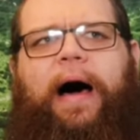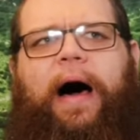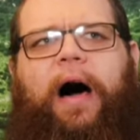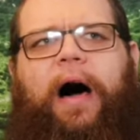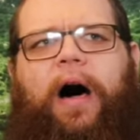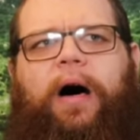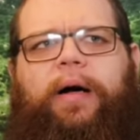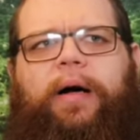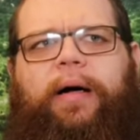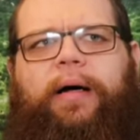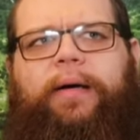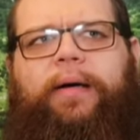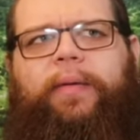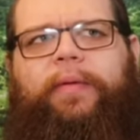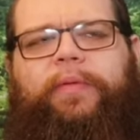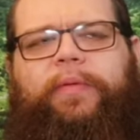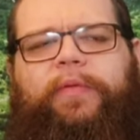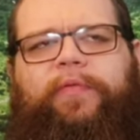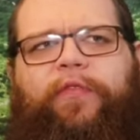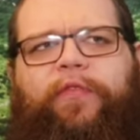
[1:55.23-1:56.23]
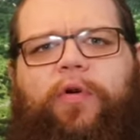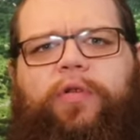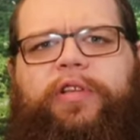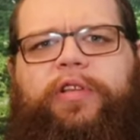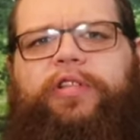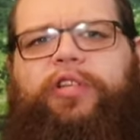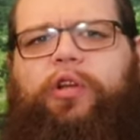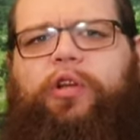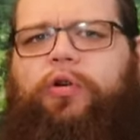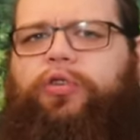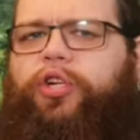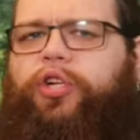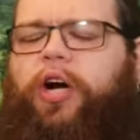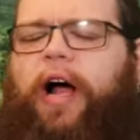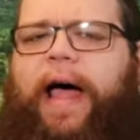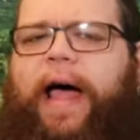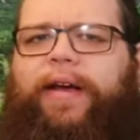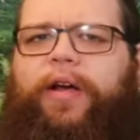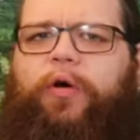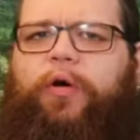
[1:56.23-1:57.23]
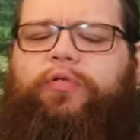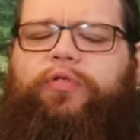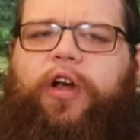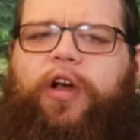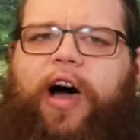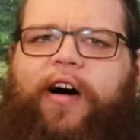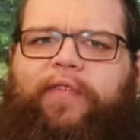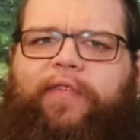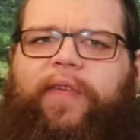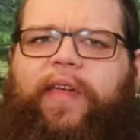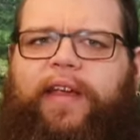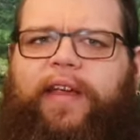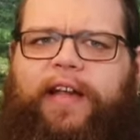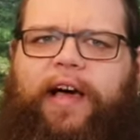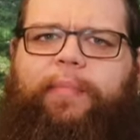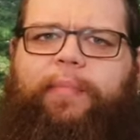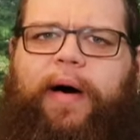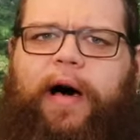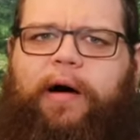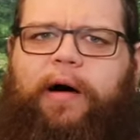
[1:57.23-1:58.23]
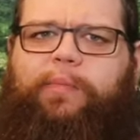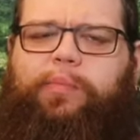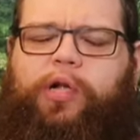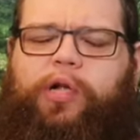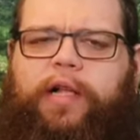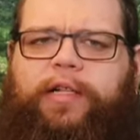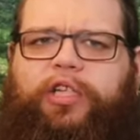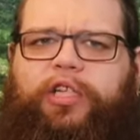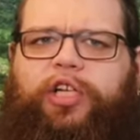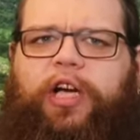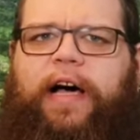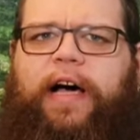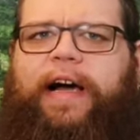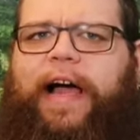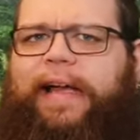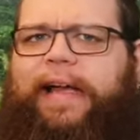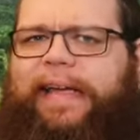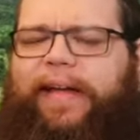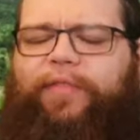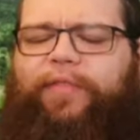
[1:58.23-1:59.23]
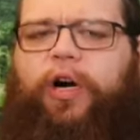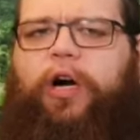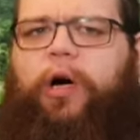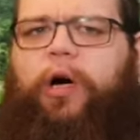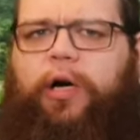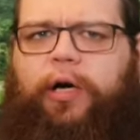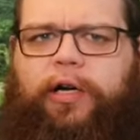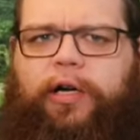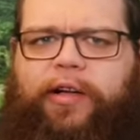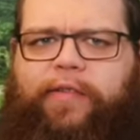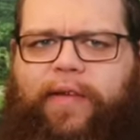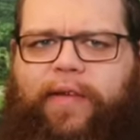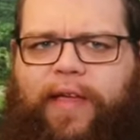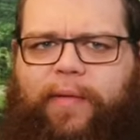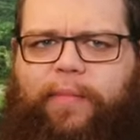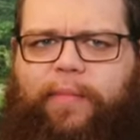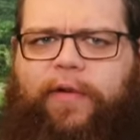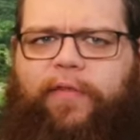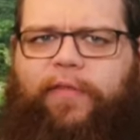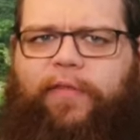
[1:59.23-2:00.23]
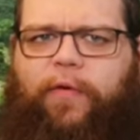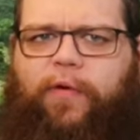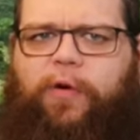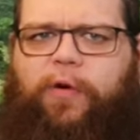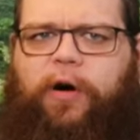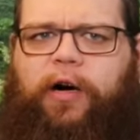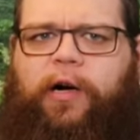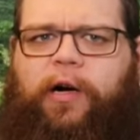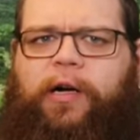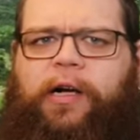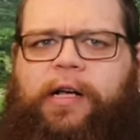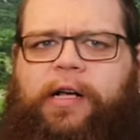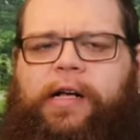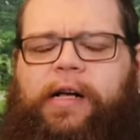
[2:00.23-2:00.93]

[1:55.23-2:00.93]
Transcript: Full disclosure, I know nothing about Bloodshot. I never heard of him before.